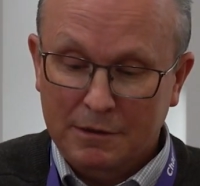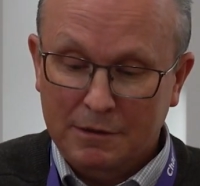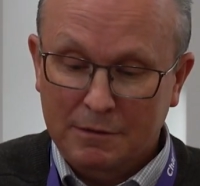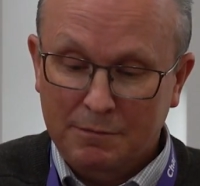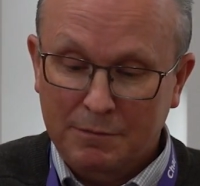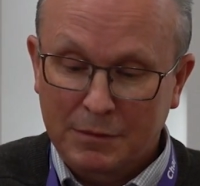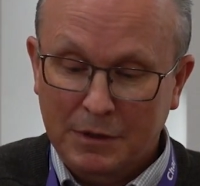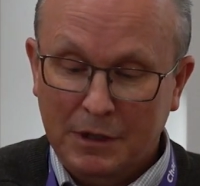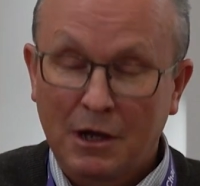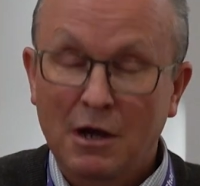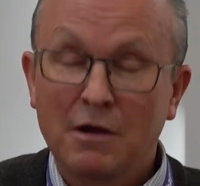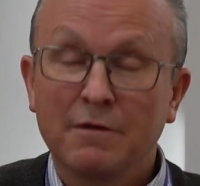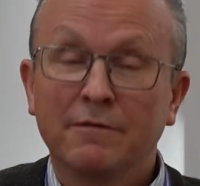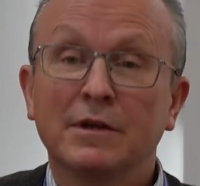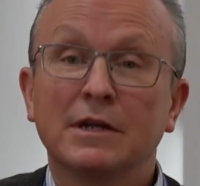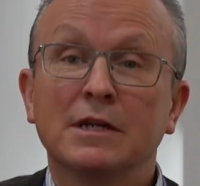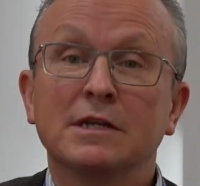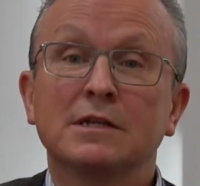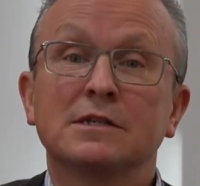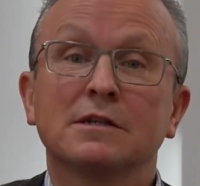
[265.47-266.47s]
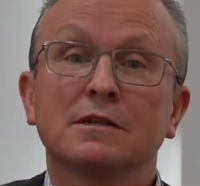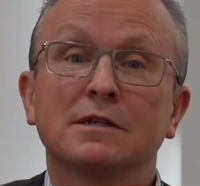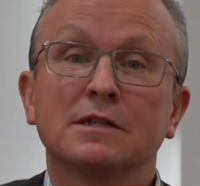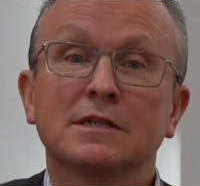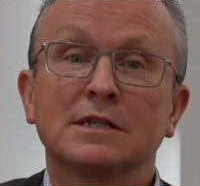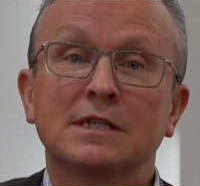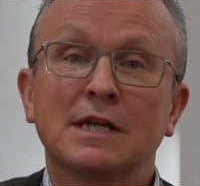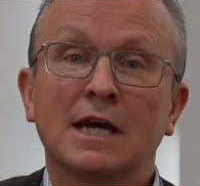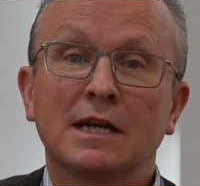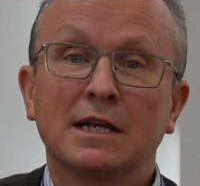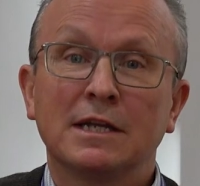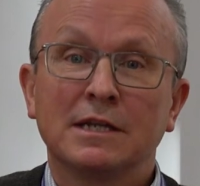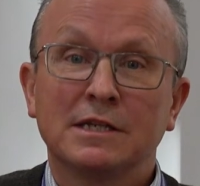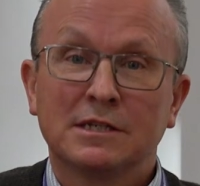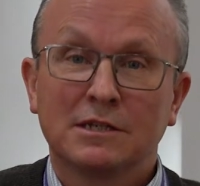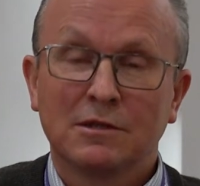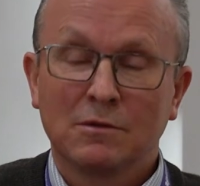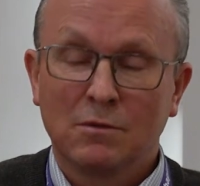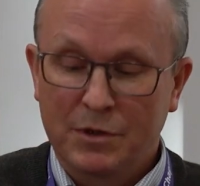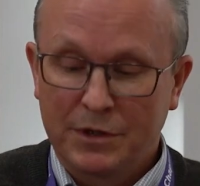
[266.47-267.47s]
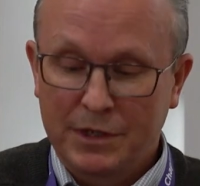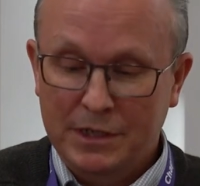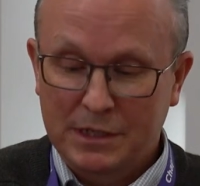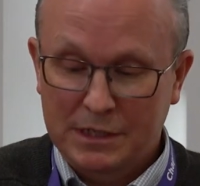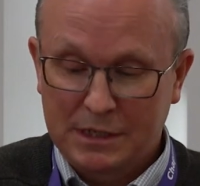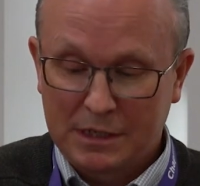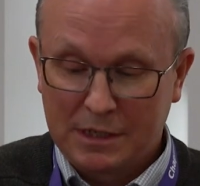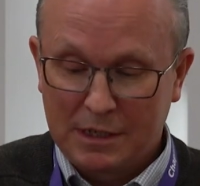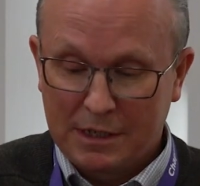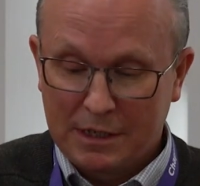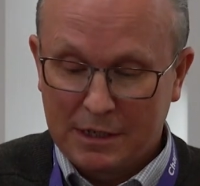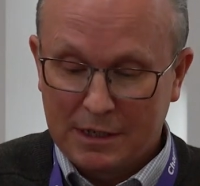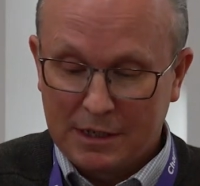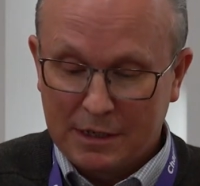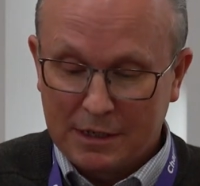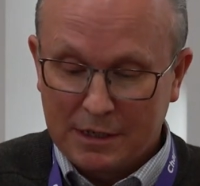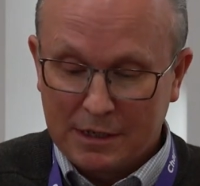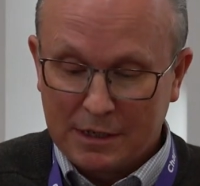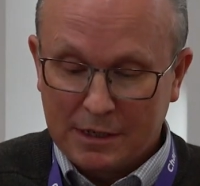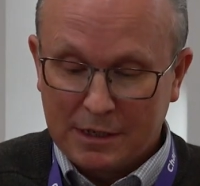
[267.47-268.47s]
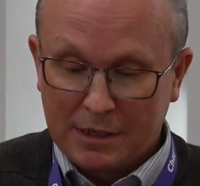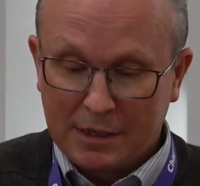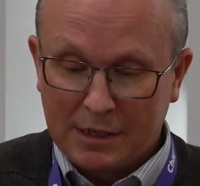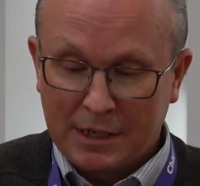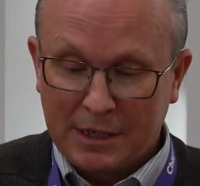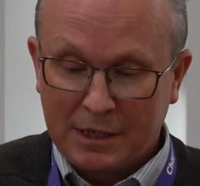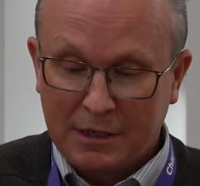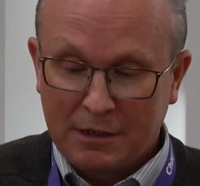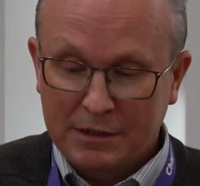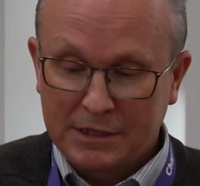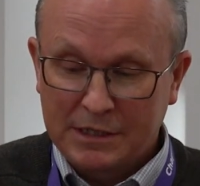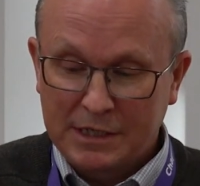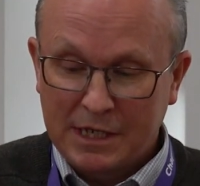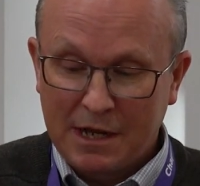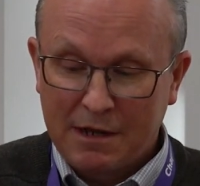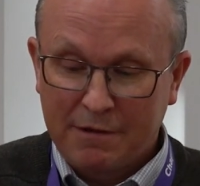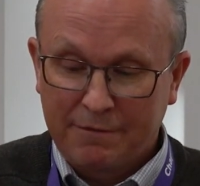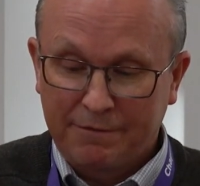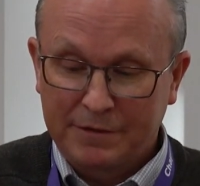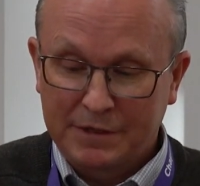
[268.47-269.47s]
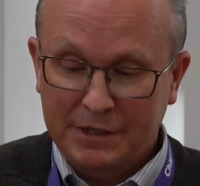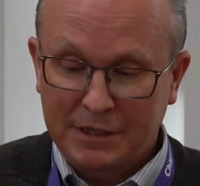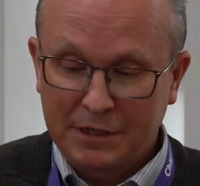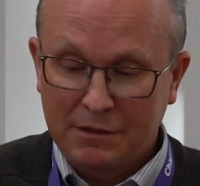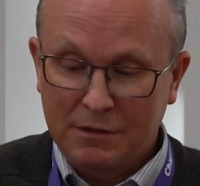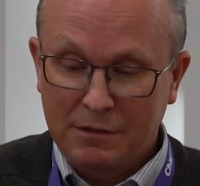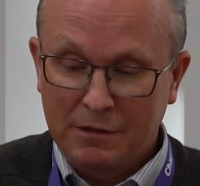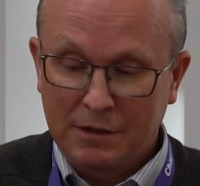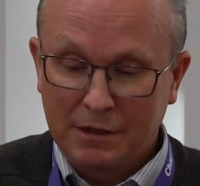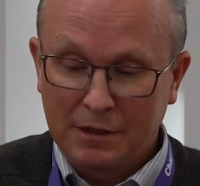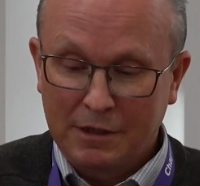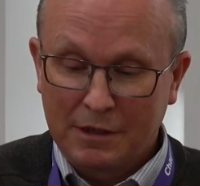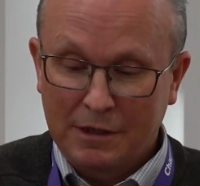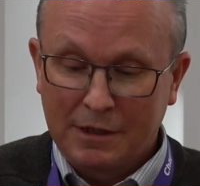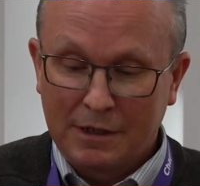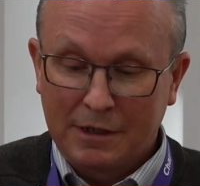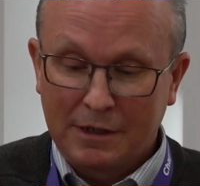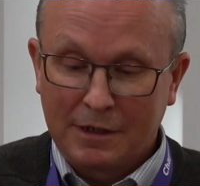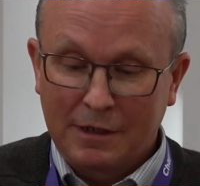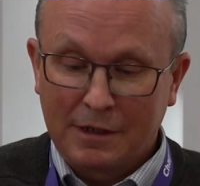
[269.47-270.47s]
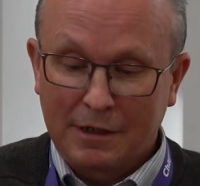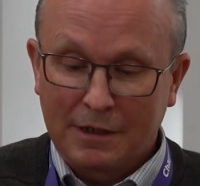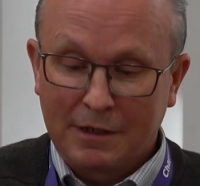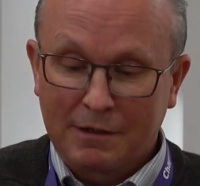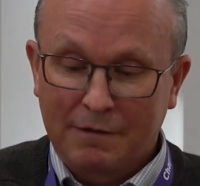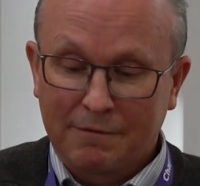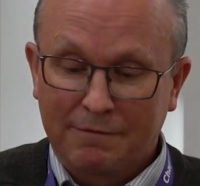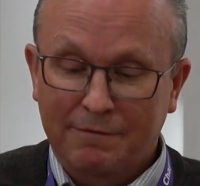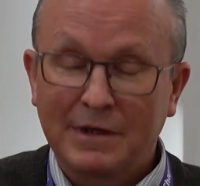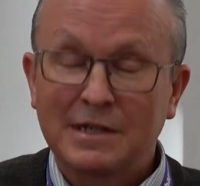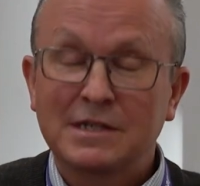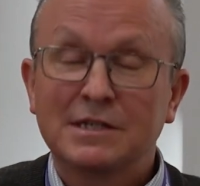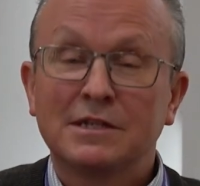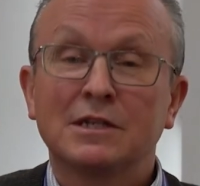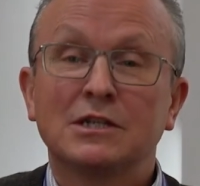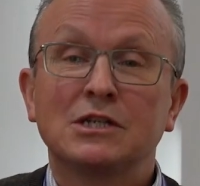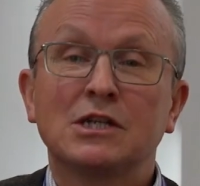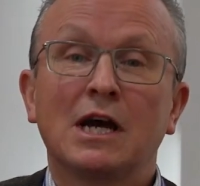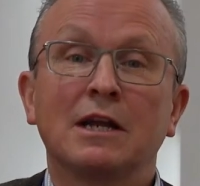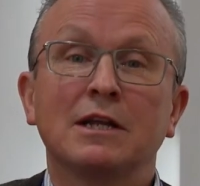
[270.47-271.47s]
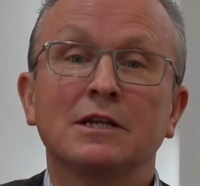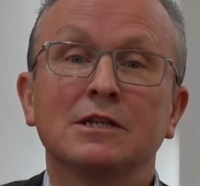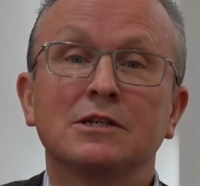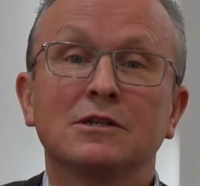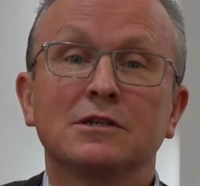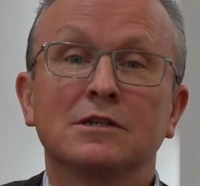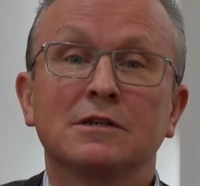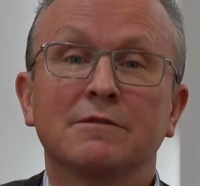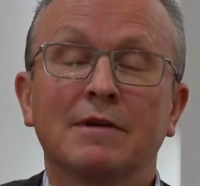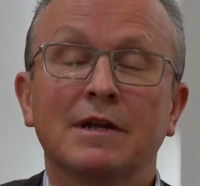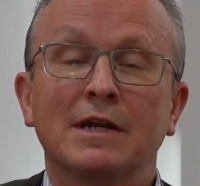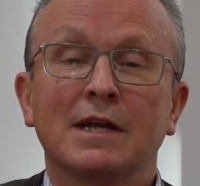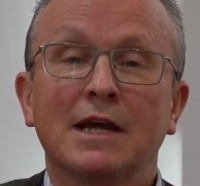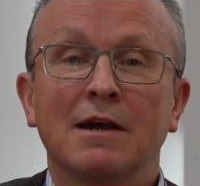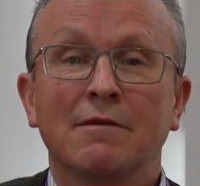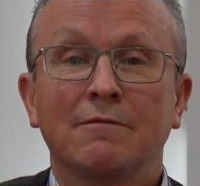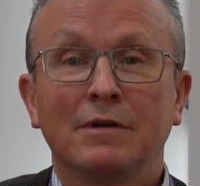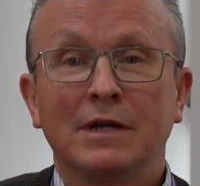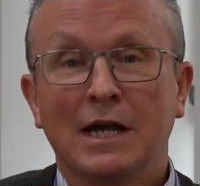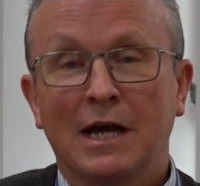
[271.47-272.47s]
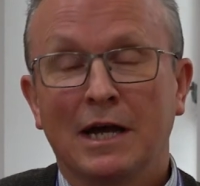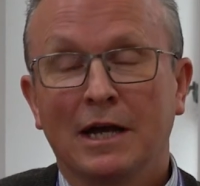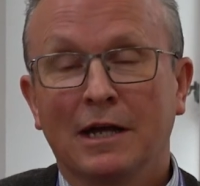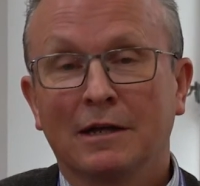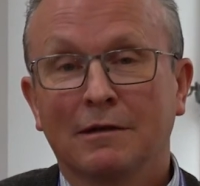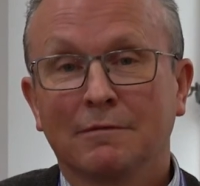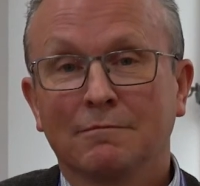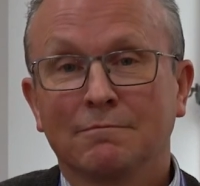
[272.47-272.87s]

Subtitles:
But COVID is sadly still with us, and our staff still face the challenges of it every day.